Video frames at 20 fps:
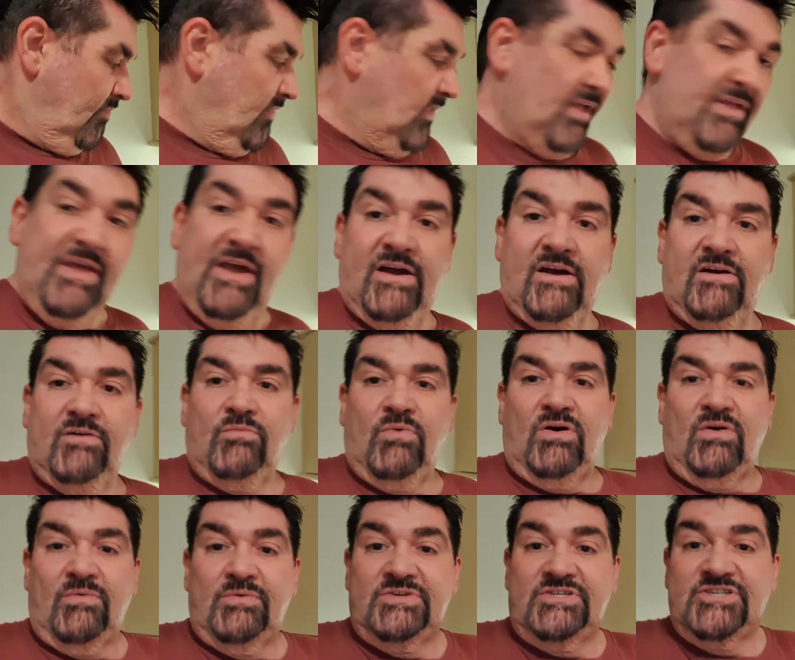yeah, what I
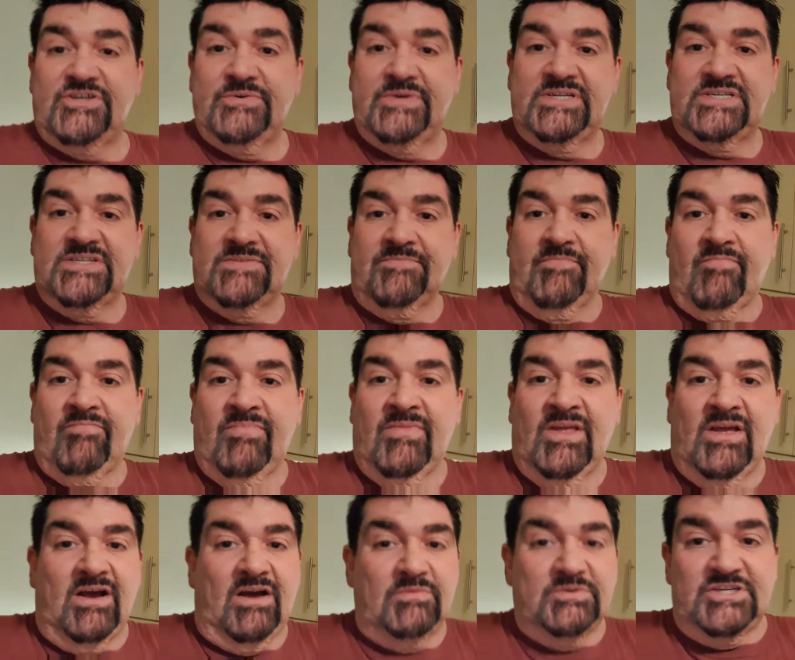would do is
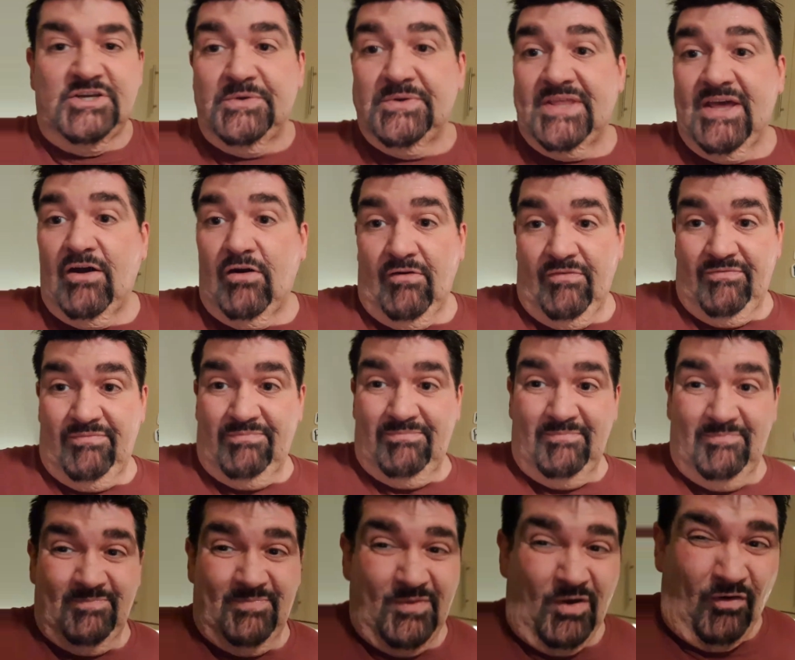I'll deal with that off
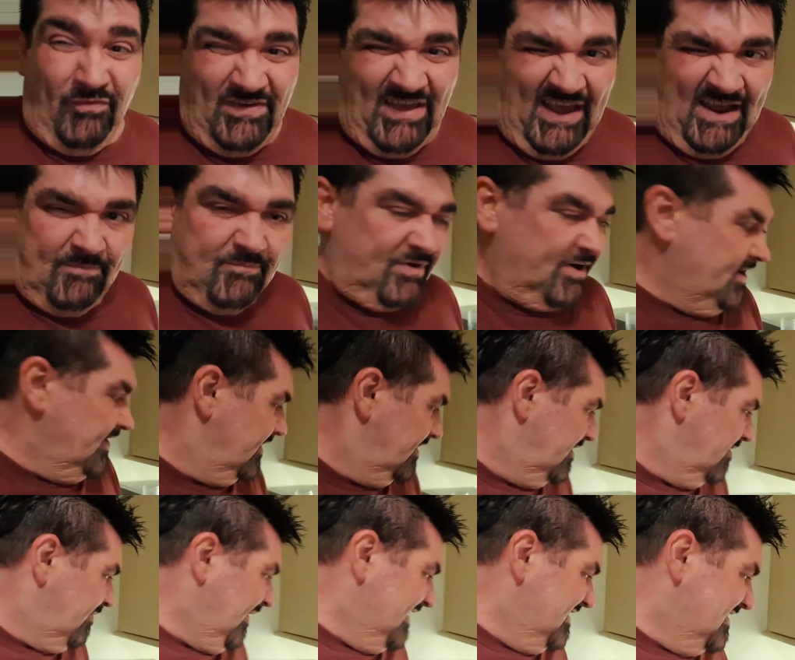camera.
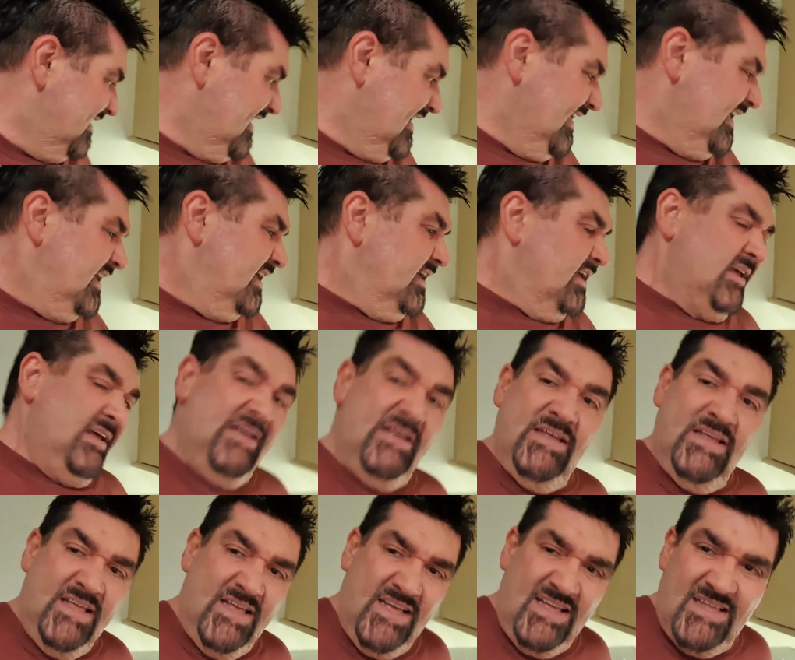Basically,
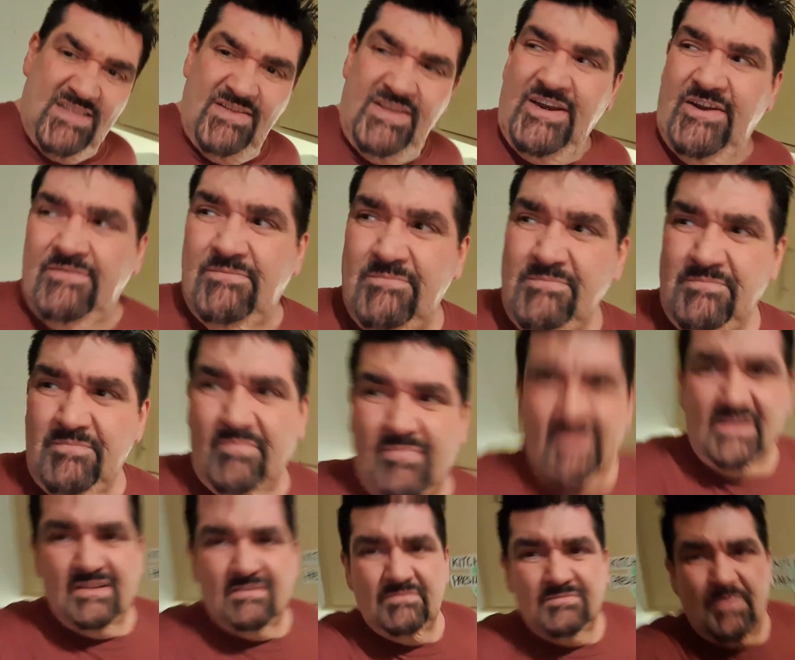you know,
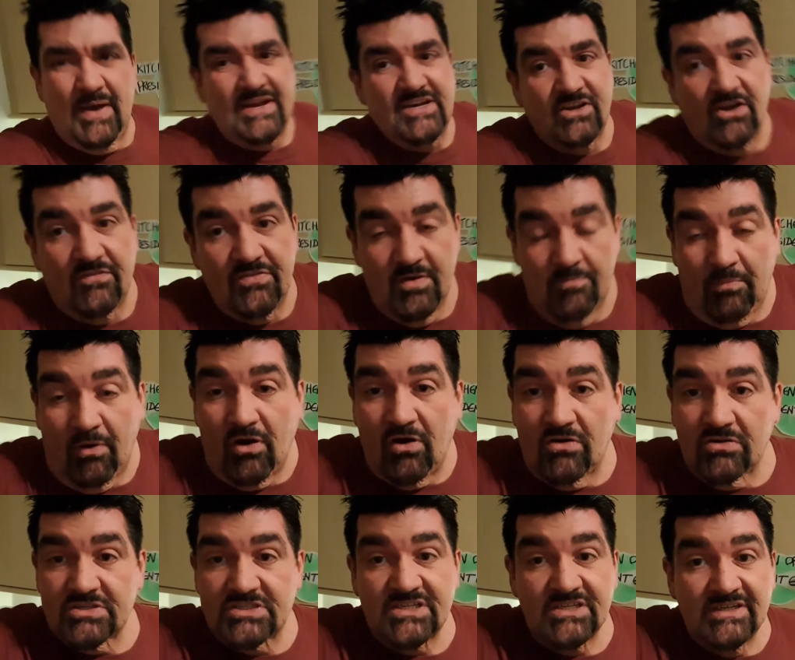depending on the
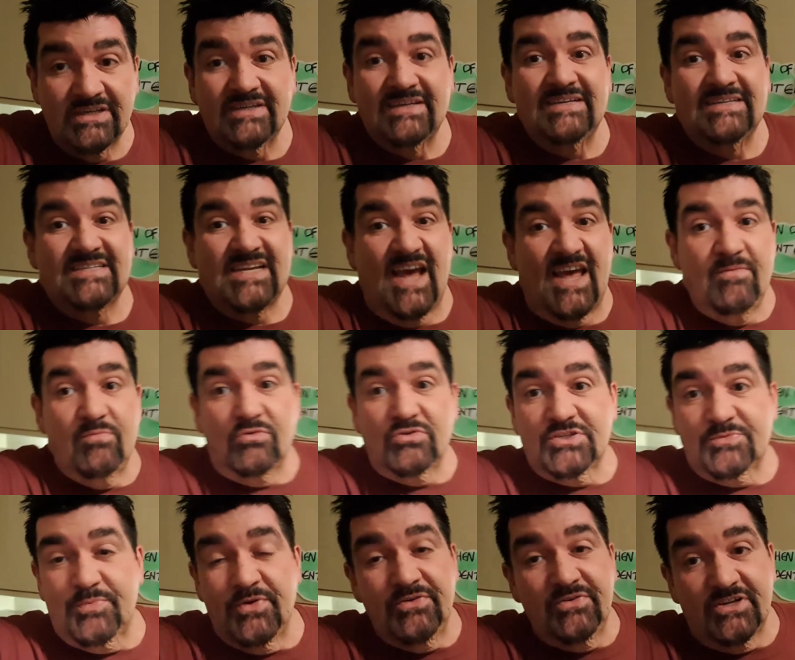pot,
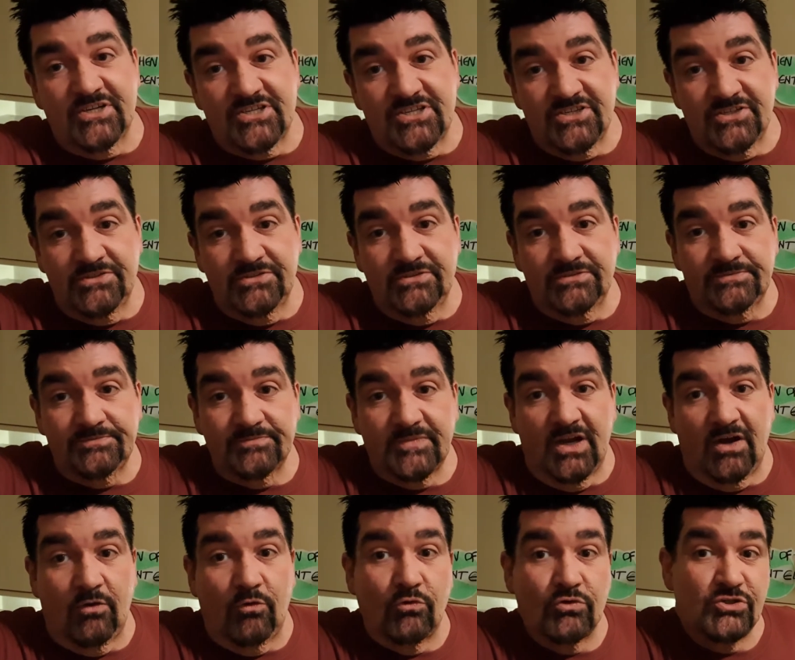tablespoon
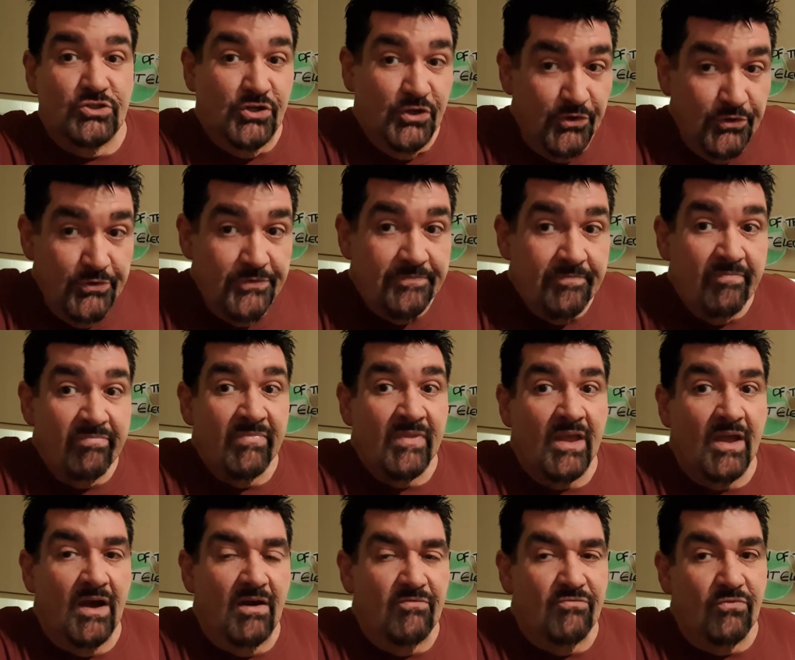or two
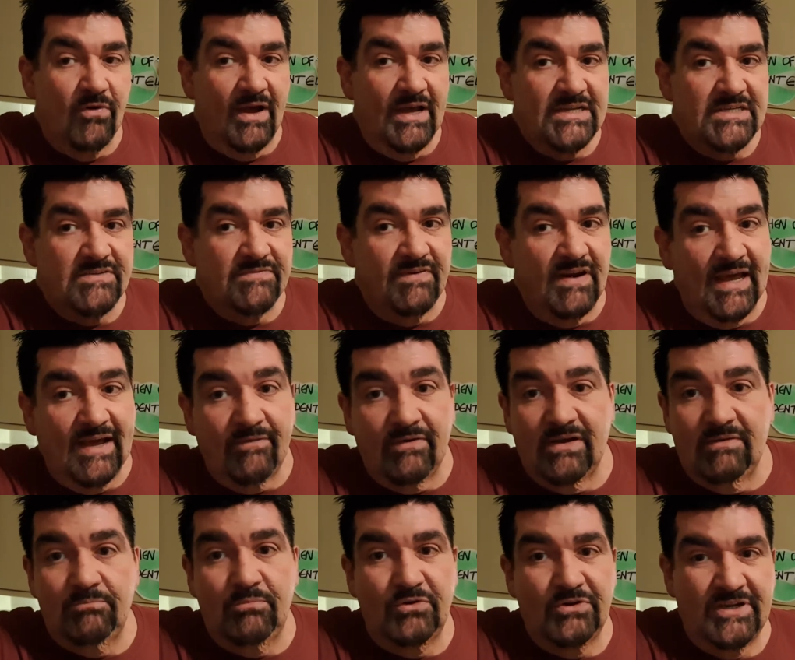of rice
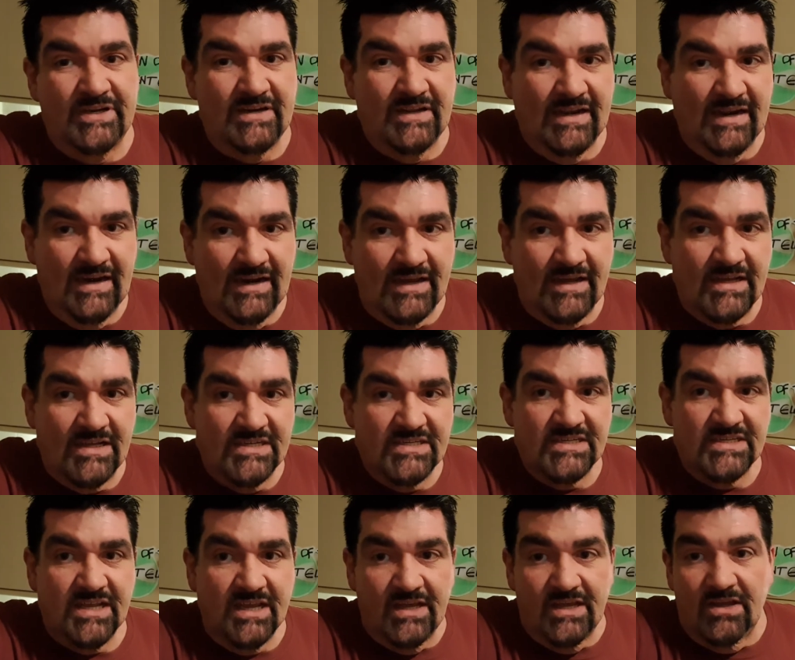flour, put in a
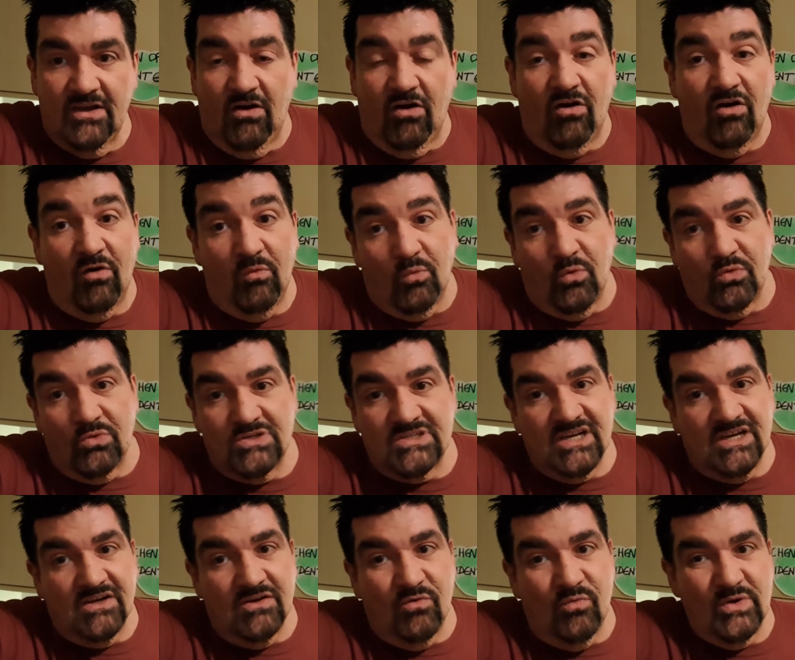glass, hot
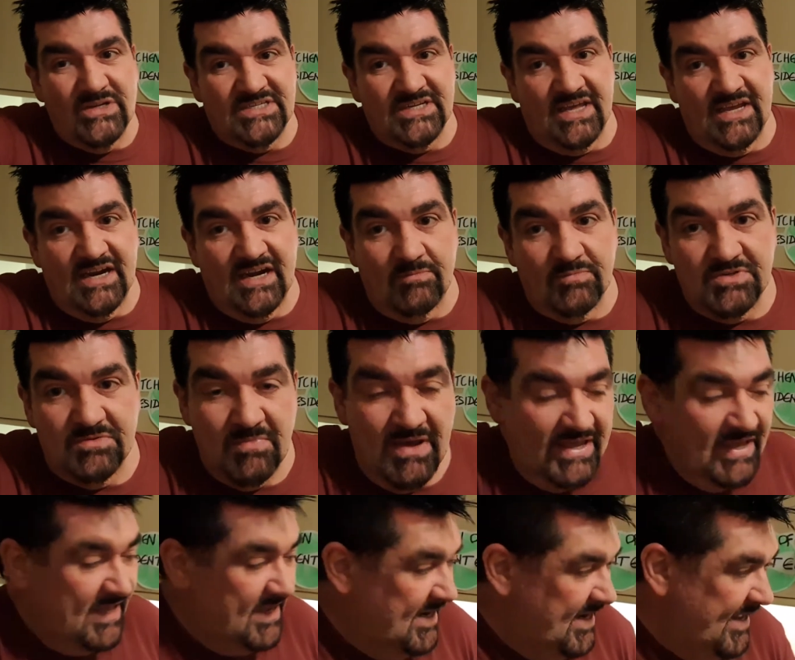water, whisk it up to
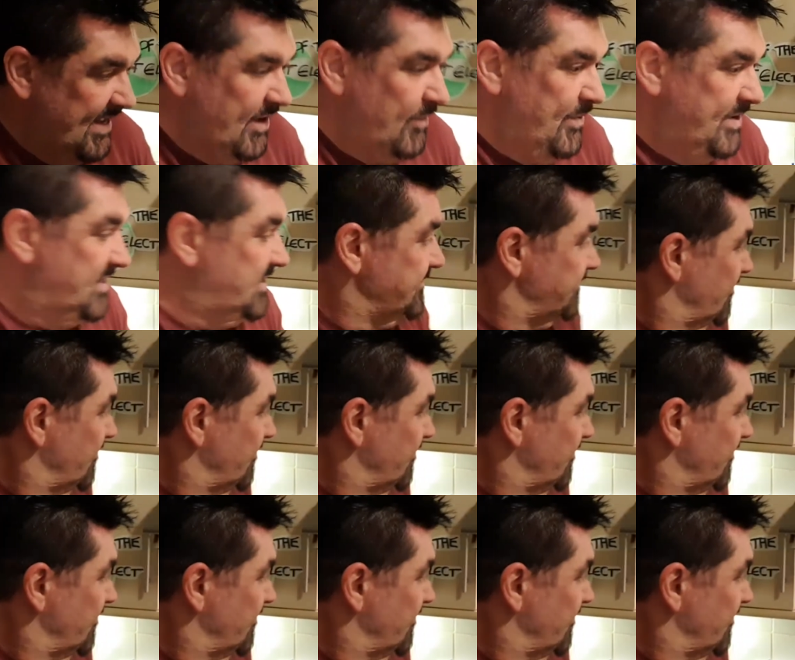make a liquid,